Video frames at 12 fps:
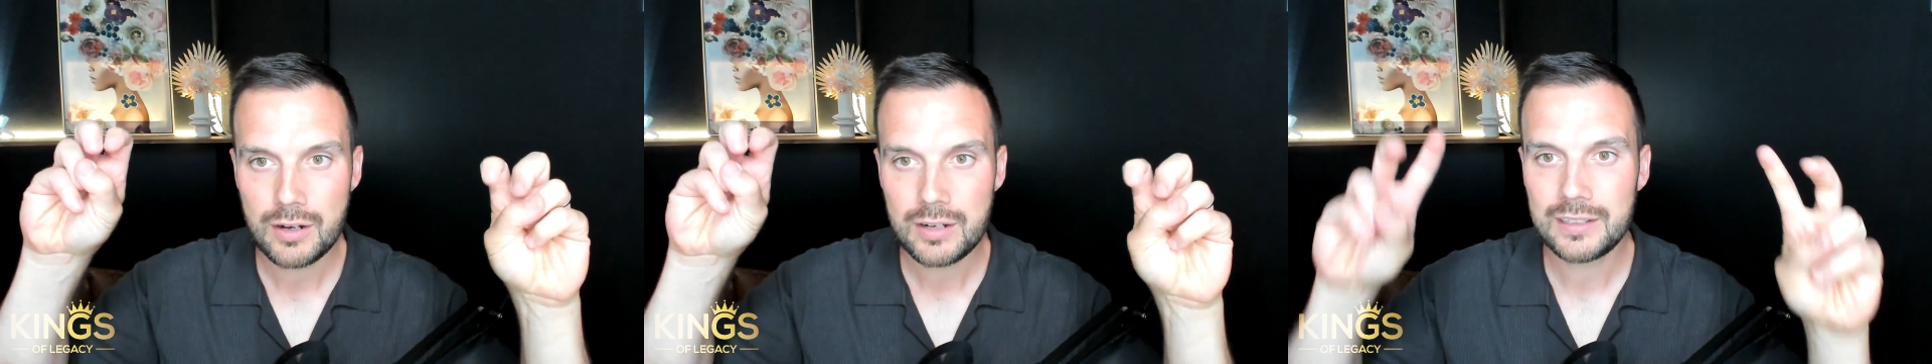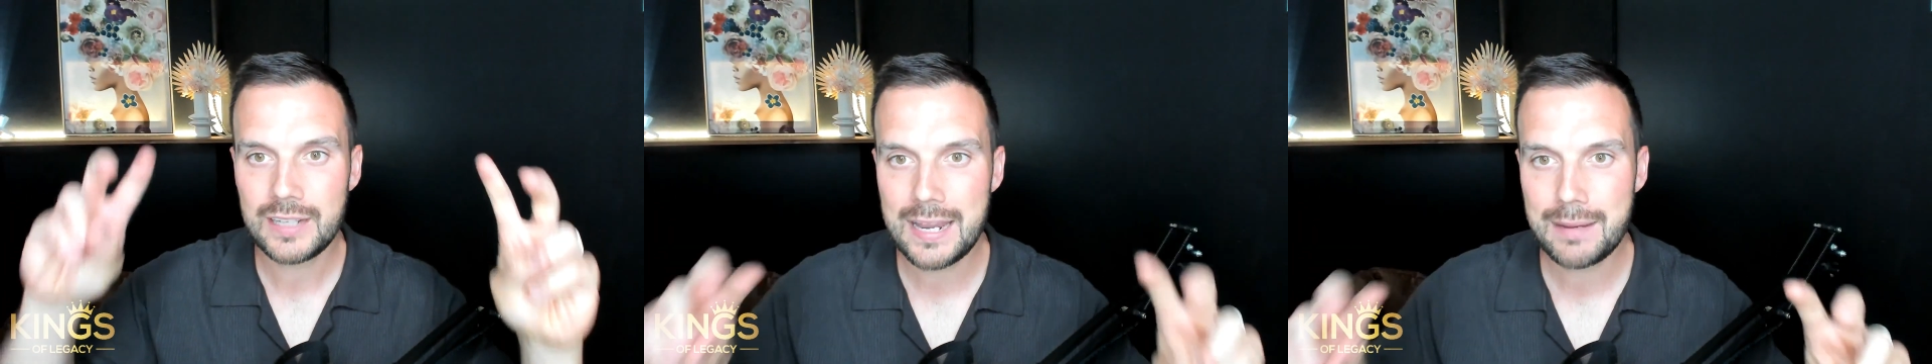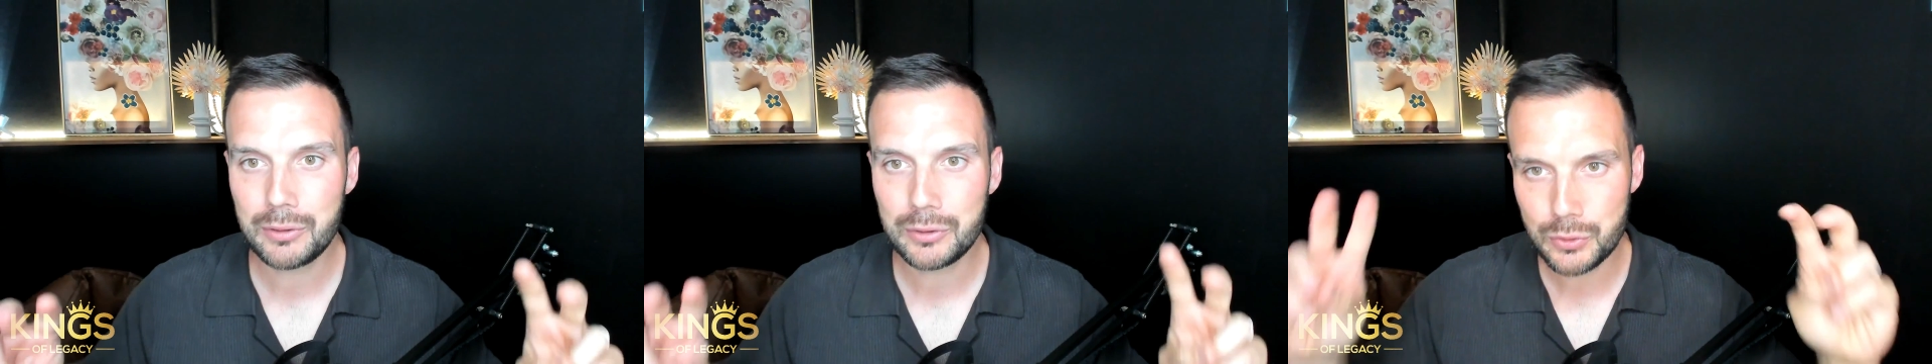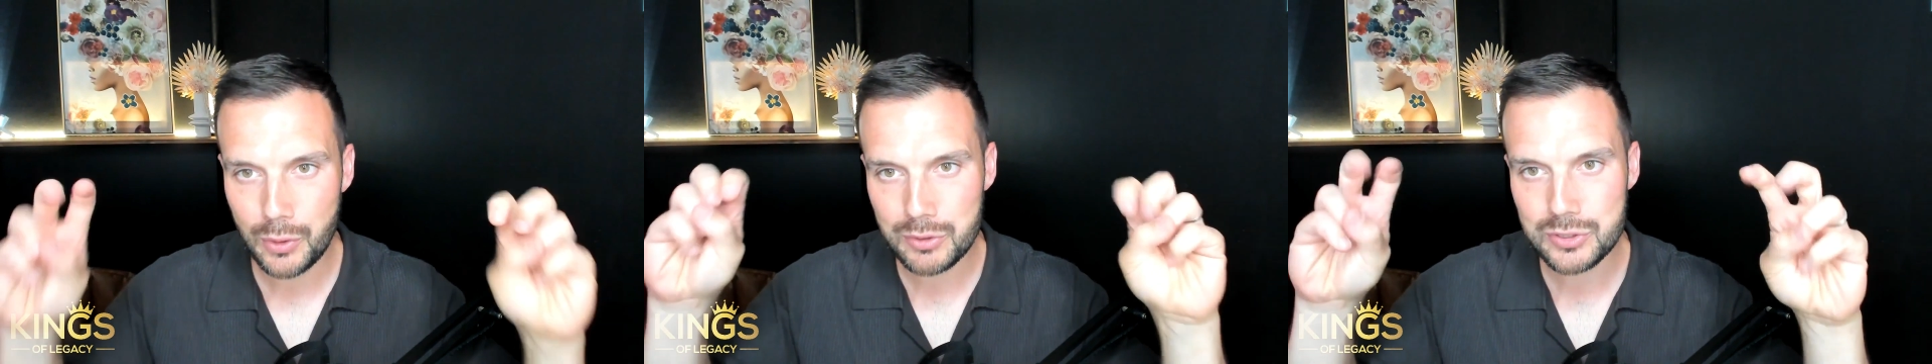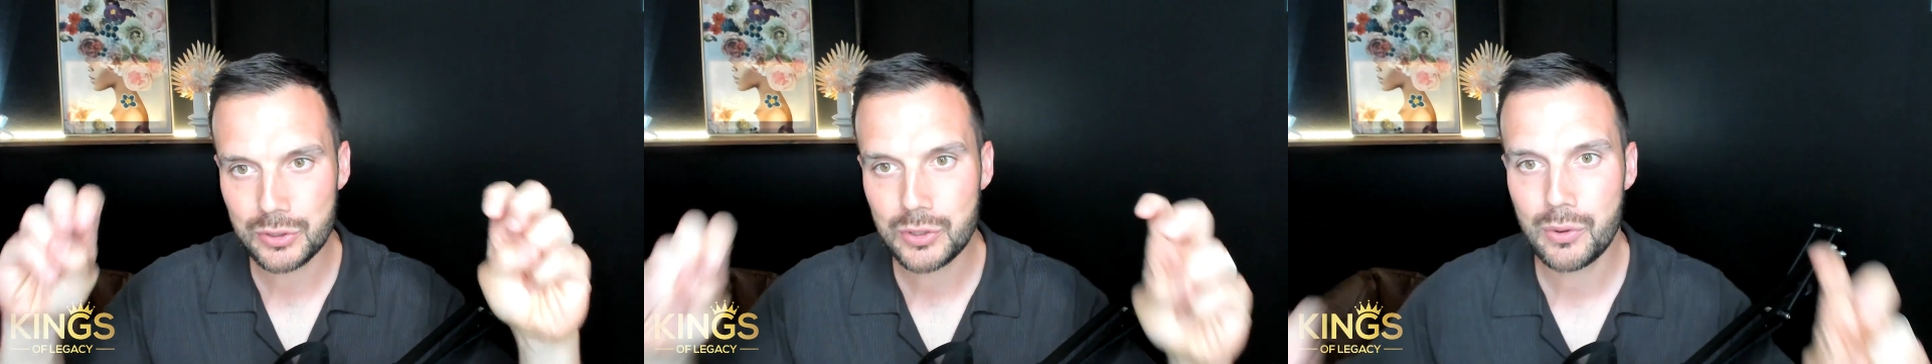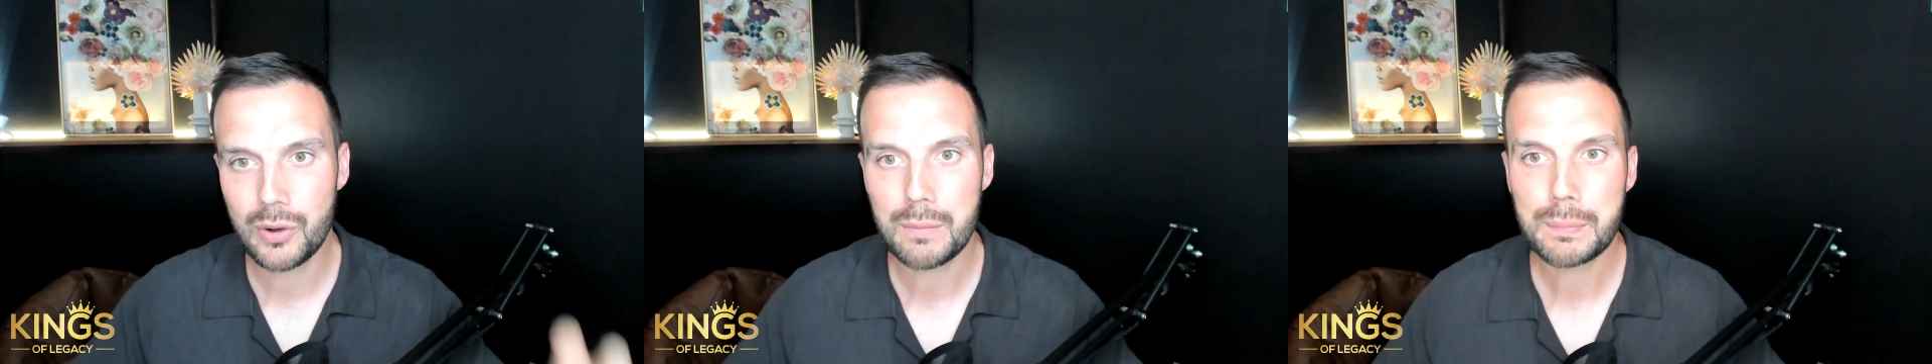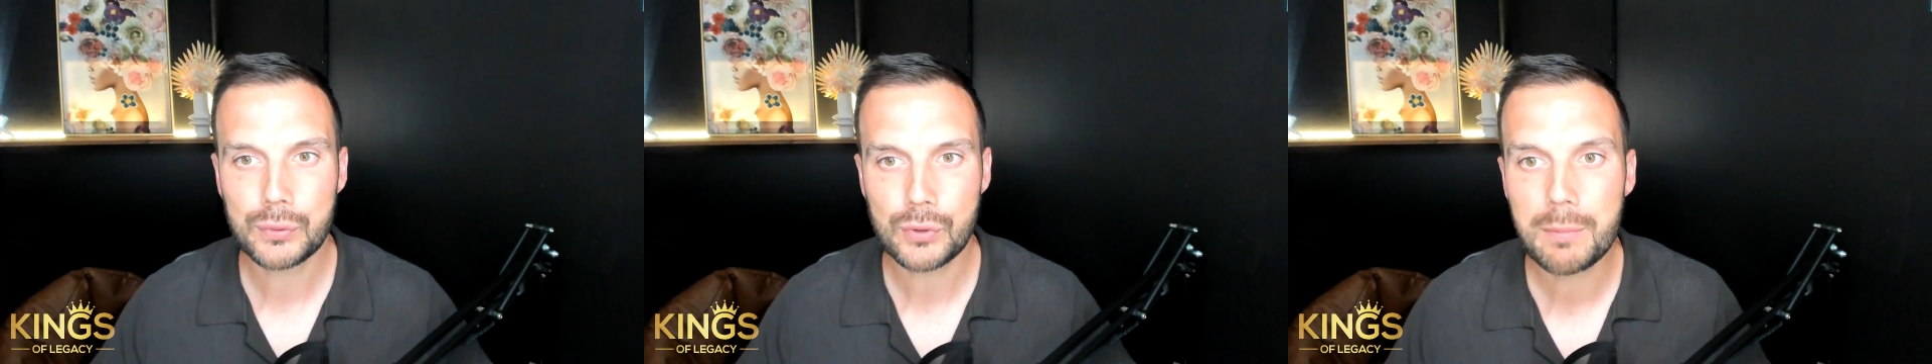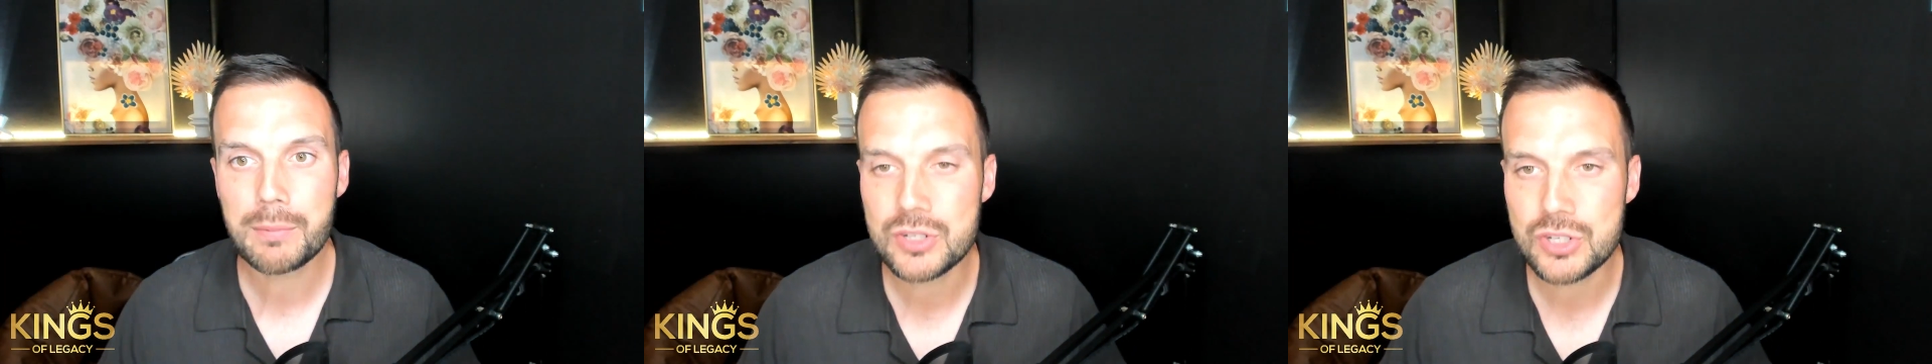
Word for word: label, quote unquote, proper